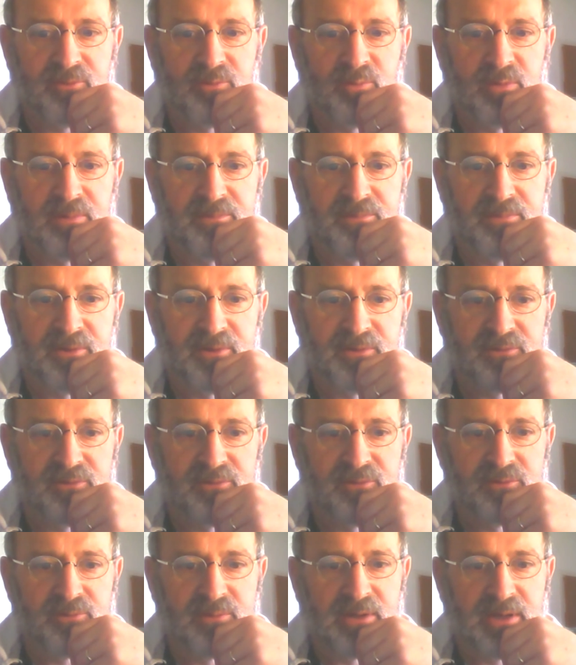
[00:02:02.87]
one person
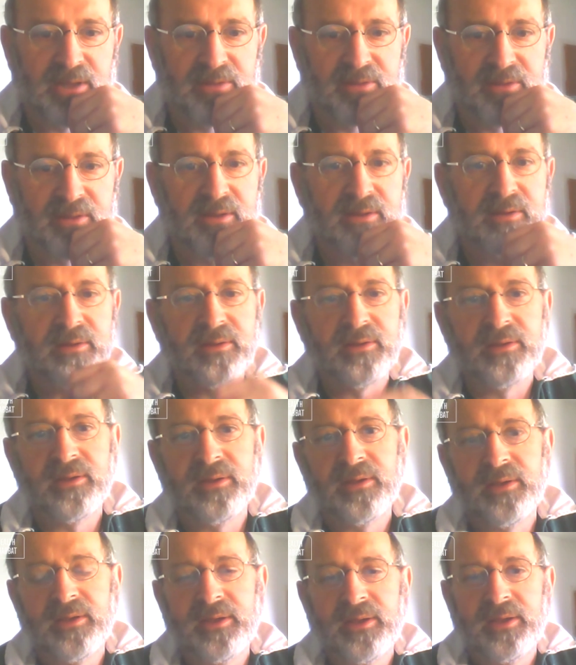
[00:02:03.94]
to another.
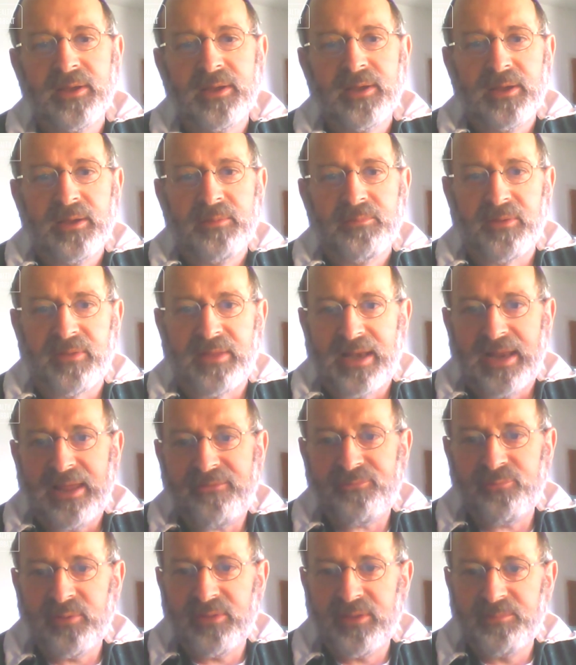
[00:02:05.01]
But they're
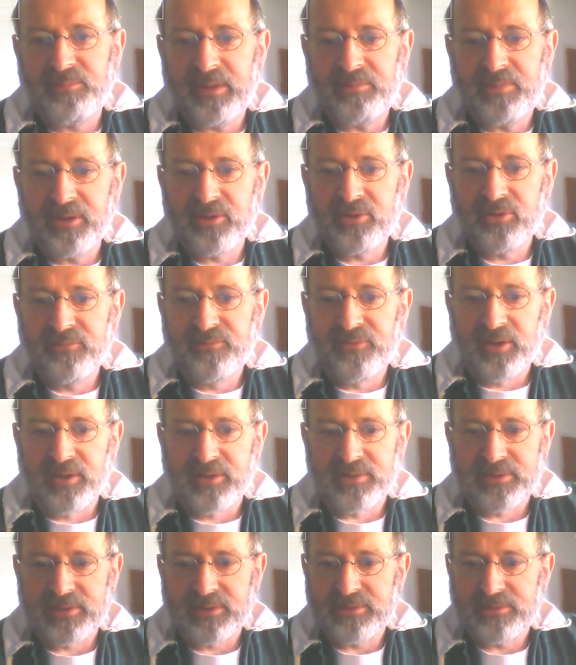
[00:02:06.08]
left with the biblical
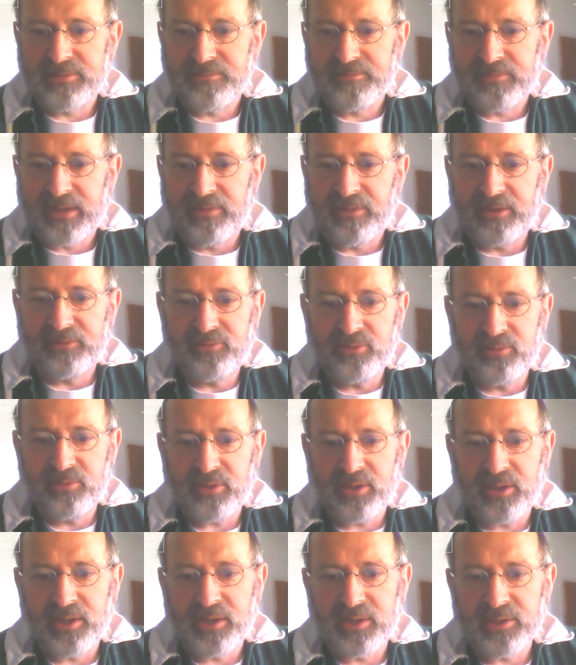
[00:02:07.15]
verses, and they do
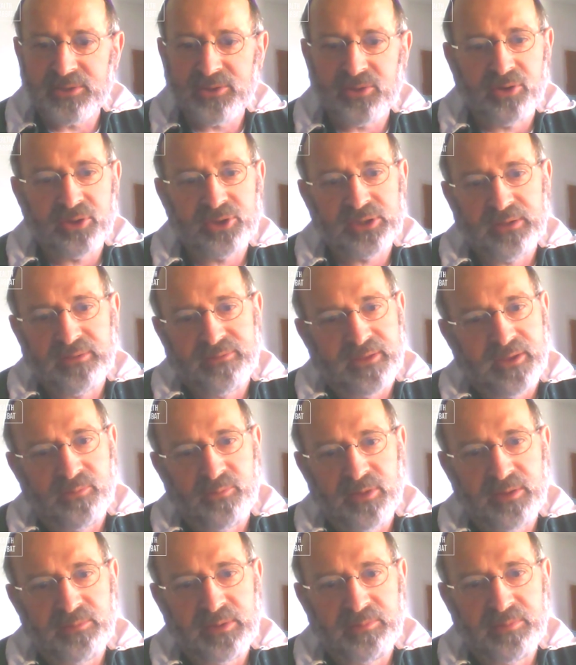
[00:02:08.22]
an astonishing thing
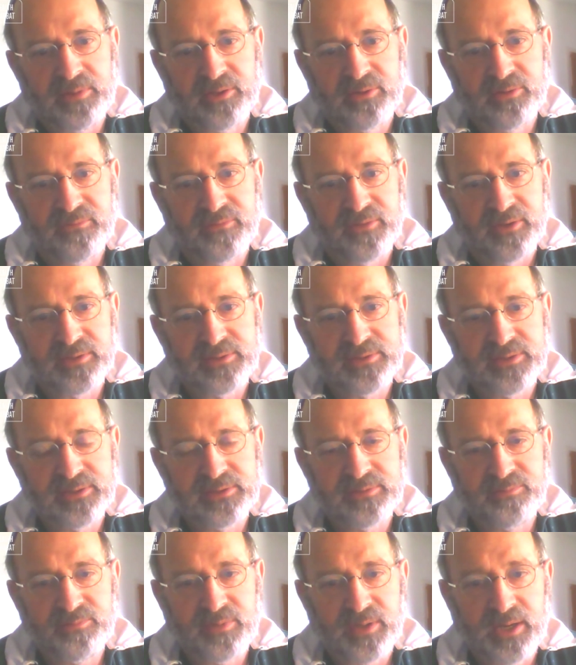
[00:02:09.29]
with the biblical
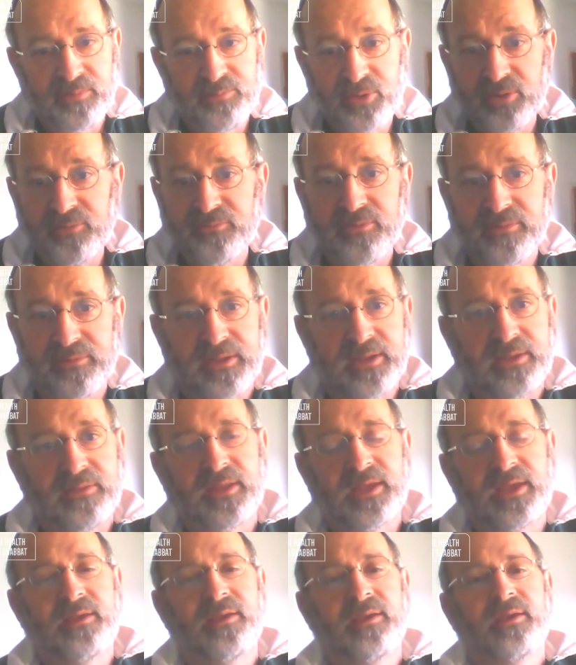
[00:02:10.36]
verses, and a beautiful thing.
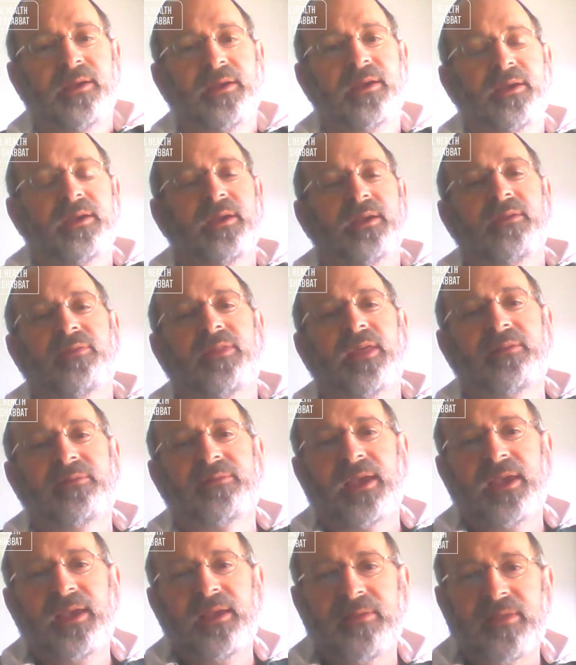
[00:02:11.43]
They
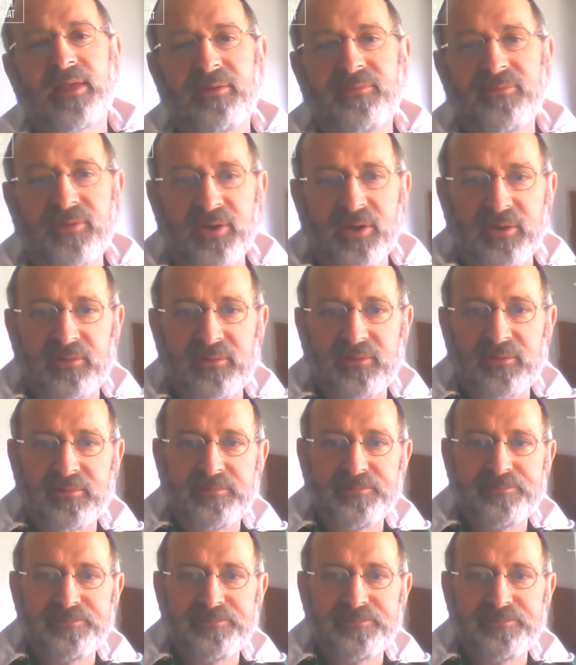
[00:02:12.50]
take that verse